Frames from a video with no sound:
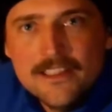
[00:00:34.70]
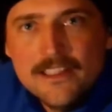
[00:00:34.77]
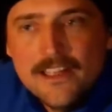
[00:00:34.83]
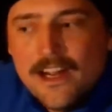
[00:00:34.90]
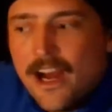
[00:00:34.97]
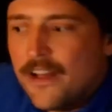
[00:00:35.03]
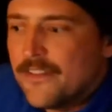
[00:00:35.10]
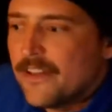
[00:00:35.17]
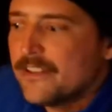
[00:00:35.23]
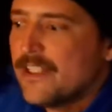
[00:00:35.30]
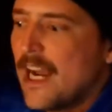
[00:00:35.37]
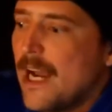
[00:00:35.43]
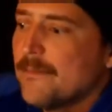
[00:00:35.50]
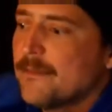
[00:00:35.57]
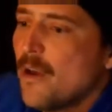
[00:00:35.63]
Other
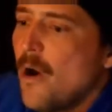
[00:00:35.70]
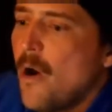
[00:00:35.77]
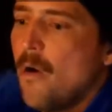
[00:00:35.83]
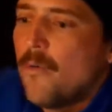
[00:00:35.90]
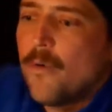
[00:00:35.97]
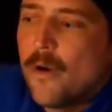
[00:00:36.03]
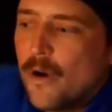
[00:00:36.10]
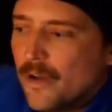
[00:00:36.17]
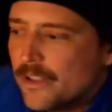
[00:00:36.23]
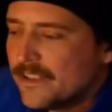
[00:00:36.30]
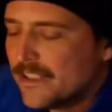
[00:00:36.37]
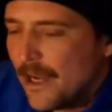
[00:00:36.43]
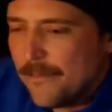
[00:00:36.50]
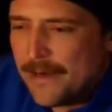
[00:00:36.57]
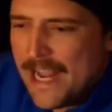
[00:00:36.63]
times the whole world is
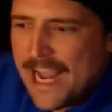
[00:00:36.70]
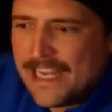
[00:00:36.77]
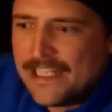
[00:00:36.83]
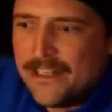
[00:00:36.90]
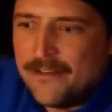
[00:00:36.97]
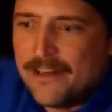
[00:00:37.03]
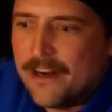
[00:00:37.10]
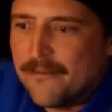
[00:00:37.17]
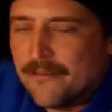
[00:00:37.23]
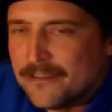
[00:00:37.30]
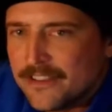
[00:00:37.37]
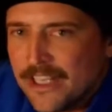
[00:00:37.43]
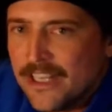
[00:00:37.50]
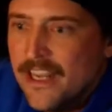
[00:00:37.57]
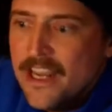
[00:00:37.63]
coming at you and everyone's
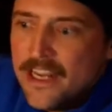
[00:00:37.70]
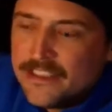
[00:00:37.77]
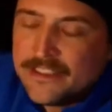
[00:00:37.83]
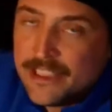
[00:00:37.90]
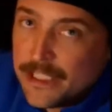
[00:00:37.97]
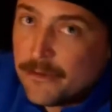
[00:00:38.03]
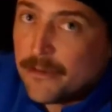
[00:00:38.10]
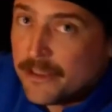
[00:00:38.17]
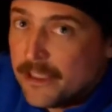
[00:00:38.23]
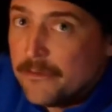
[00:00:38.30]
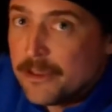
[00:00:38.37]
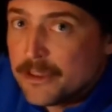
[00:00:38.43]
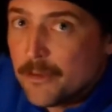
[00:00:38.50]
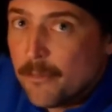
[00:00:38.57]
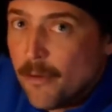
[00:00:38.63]
like, secretly
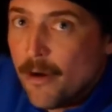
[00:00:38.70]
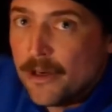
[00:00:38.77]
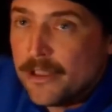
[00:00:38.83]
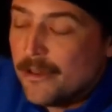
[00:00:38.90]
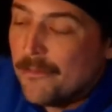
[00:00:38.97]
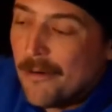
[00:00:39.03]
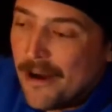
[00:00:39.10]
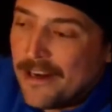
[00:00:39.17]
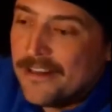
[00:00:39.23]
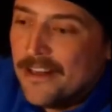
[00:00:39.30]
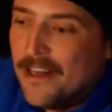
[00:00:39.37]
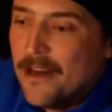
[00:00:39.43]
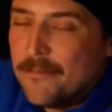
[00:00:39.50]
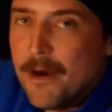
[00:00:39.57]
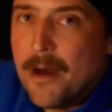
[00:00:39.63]
we support you, but
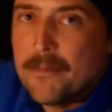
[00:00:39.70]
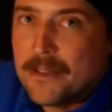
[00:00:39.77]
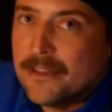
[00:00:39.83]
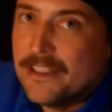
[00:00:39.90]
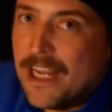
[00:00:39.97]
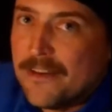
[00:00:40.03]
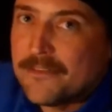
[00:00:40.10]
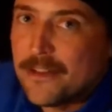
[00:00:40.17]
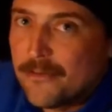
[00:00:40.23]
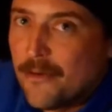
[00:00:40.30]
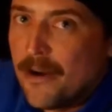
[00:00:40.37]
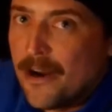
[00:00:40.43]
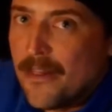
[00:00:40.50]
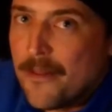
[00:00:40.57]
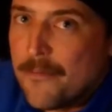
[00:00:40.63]
publicly I have to throw
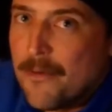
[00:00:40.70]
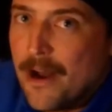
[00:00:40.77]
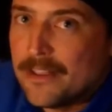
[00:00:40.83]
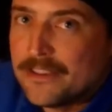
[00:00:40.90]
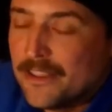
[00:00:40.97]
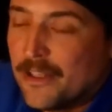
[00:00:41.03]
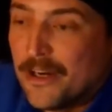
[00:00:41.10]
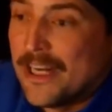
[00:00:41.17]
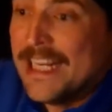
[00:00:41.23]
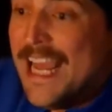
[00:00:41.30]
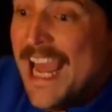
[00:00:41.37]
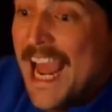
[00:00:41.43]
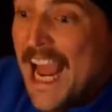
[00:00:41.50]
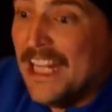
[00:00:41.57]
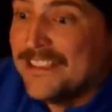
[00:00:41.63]
you under the bus. And you're like,
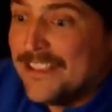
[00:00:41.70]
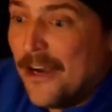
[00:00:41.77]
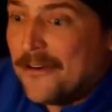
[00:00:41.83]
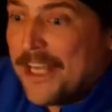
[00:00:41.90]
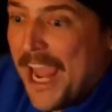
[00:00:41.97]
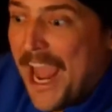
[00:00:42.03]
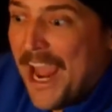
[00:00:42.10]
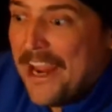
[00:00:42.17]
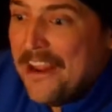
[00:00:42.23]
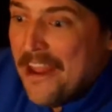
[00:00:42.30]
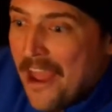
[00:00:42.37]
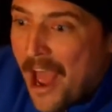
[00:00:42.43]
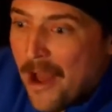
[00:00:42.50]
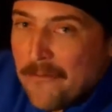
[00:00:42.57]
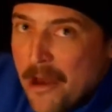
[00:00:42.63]
it's okay.
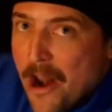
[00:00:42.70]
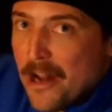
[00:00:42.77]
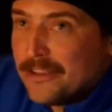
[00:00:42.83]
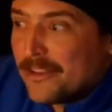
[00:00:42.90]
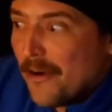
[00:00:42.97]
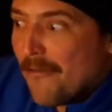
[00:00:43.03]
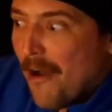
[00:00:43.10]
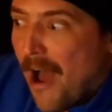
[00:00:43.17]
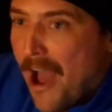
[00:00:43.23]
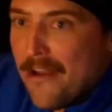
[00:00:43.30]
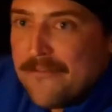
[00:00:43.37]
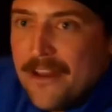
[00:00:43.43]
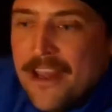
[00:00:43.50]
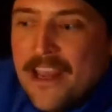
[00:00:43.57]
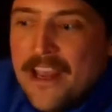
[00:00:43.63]
I'm going to
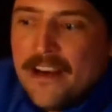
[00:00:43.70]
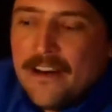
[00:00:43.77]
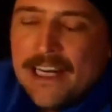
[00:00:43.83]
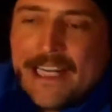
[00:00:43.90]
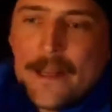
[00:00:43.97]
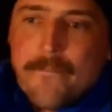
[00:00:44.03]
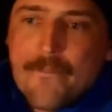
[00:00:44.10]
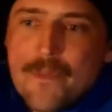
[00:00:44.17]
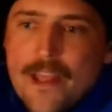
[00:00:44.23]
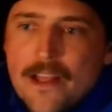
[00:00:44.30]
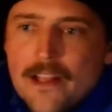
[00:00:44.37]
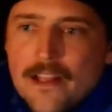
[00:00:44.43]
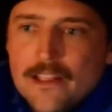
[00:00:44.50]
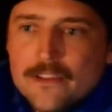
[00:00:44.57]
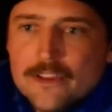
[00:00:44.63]
survive. Like,
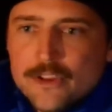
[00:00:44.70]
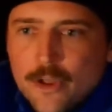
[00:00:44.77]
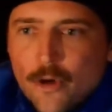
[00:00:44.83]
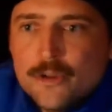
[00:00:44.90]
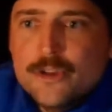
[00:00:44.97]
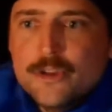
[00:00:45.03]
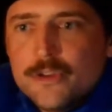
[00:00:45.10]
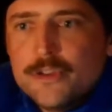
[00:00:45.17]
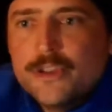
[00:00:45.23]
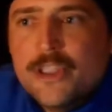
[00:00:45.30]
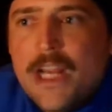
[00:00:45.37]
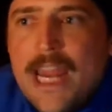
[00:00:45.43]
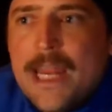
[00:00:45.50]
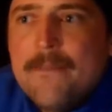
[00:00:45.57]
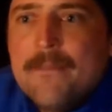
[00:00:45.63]
social
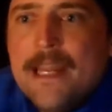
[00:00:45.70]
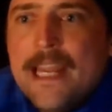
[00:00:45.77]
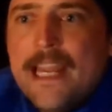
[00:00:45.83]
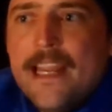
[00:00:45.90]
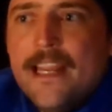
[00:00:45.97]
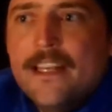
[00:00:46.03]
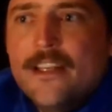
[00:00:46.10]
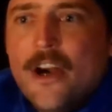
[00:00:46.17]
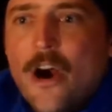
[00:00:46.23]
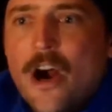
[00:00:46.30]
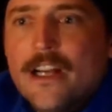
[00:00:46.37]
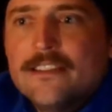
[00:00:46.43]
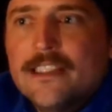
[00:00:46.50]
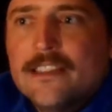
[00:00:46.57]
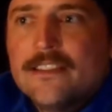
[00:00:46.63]
shame
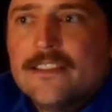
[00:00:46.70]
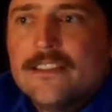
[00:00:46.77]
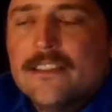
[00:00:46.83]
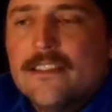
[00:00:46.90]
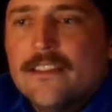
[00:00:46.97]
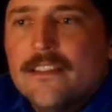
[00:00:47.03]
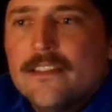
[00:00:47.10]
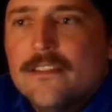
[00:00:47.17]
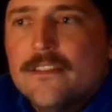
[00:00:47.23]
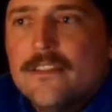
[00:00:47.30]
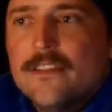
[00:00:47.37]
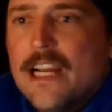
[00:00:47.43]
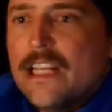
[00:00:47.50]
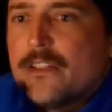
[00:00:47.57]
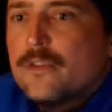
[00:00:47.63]
causes
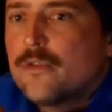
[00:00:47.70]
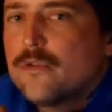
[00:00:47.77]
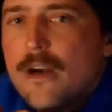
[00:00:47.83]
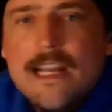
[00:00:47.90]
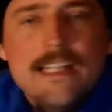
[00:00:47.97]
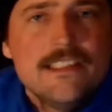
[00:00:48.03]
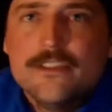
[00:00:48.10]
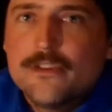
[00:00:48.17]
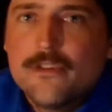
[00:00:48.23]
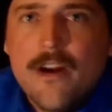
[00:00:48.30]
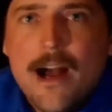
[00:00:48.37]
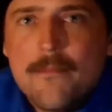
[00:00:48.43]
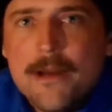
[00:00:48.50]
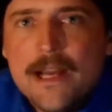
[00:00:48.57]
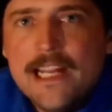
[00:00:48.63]
like crazy trauma.